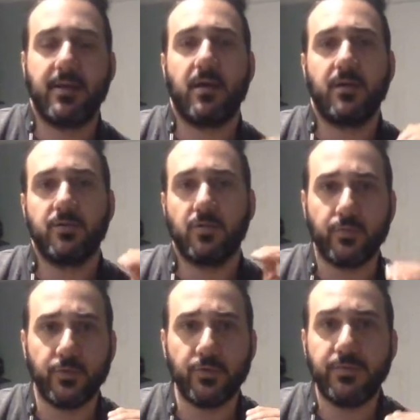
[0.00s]
I'm going to do the
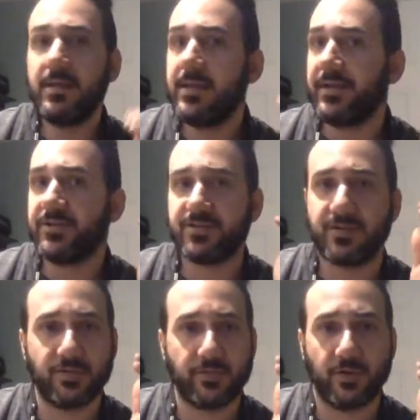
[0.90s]
root and just the
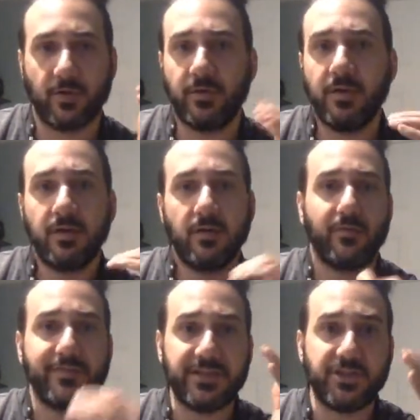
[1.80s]
third
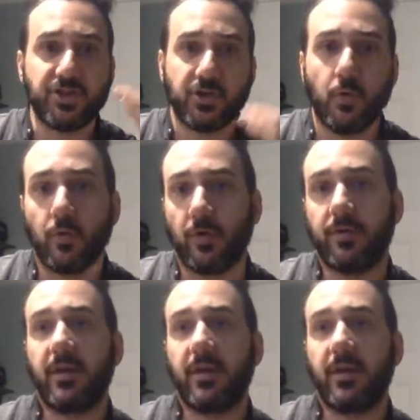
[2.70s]
of each chord,